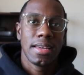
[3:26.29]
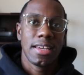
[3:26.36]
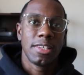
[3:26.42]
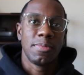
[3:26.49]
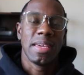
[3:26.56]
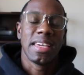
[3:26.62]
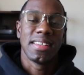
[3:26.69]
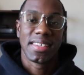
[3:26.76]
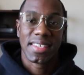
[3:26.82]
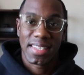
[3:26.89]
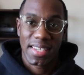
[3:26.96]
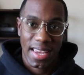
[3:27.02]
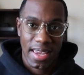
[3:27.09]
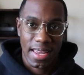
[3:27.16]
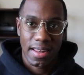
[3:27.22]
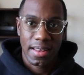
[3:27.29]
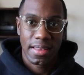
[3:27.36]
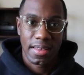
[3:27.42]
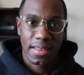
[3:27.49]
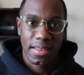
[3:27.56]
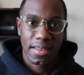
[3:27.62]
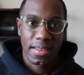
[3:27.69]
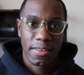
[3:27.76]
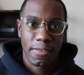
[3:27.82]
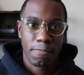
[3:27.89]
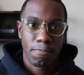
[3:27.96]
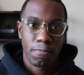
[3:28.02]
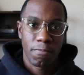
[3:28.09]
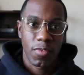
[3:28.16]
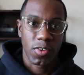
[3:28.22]
is being said
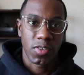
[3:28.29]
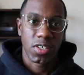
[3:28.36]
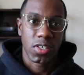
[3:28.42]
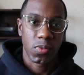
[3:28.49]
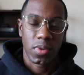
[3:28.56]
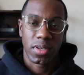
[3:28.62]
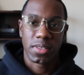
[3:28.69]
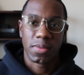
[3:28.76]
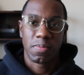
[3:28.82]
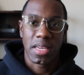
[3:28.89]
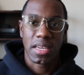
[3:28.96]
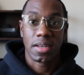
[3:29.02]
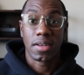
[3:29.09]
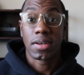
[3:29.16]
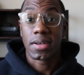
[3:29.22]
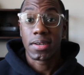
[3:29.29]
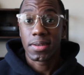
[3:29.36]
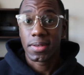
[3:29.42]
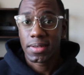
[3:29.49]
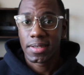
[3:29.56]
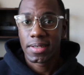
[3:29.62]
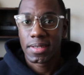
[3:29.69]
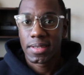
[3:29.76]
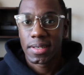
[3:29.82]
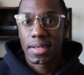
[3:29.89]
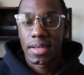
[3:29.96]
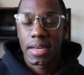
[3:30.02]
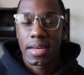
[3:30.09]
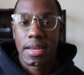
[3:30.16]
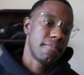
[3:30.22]
versus what's being heard.
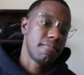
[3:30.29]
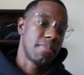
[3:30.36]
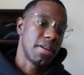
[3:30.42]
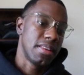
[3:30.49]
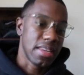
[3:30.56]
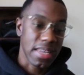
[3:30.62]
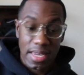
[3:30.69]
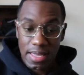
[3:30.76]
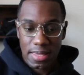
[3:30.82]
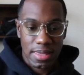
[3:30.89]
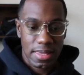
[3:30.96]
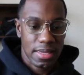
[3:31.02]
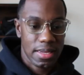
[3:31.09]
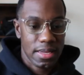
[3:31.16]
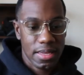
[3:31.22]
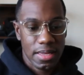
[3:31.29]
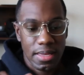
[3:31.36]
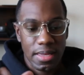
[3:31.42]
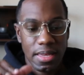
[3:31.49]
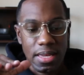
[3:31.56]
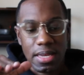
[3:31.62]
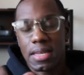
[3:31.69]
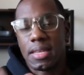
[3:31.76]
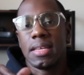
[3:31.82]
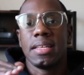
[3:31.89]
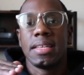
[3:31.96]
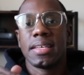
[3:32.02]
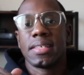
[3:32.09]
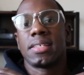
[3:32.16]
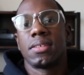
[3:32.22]
Beneath any
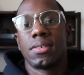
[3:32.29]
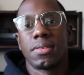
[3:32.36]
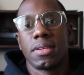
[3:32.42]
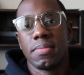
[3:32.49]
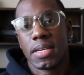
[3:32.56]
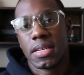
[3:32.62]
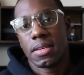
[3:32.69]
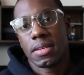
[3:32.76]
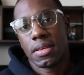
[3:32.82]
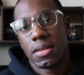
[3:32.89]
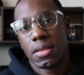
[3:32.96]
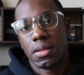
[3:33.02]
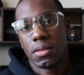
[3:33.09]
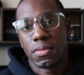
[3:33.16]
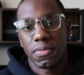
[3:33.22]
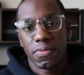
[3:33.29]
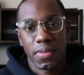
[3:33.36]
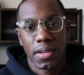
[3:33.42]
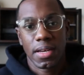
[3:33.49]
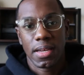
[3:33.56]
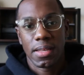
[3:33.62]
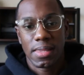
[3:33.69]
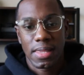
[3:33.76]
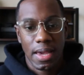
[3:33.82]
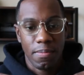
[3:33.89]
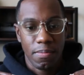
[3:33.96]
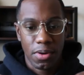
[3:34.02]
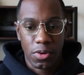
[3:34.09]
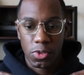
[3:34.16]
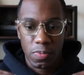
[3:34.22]
disagreement, you'll find
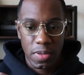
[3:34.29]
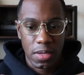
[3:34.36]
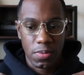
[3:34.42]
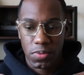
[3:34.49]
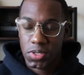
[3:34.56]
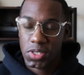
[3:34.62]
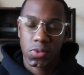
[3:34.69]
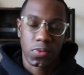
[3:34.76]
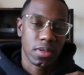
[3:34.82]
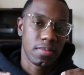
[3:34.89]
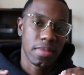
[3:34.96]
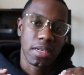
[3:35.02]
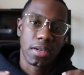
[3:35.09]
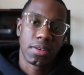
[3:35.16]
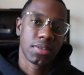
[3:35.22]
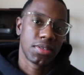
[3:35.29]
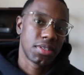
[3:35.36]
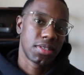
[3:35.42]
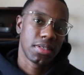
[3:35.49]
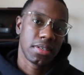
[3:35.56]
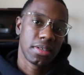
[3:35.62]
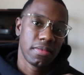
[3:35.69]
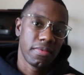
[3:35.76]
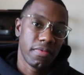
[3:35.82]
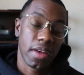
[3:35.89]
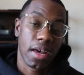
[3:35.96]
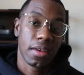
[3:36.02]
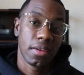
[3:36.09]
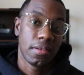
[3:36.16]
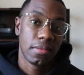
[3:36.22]
that both people just want to be understood,
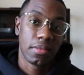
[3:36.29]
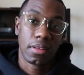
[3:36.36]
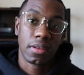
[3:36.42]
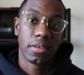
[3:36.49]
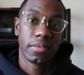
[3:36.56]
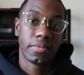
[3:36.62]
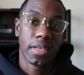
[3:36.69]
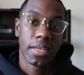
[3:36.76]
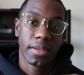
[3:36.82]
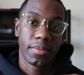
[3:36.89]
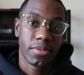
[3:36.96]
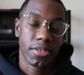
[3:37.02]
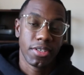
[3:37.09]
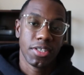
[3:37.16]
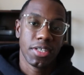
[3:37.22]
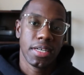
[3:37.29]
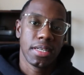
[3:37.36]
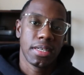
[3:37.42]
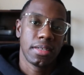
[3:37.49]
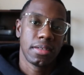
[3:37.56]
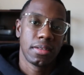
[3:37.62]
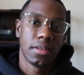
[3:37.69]
valued, loved, and appreciated.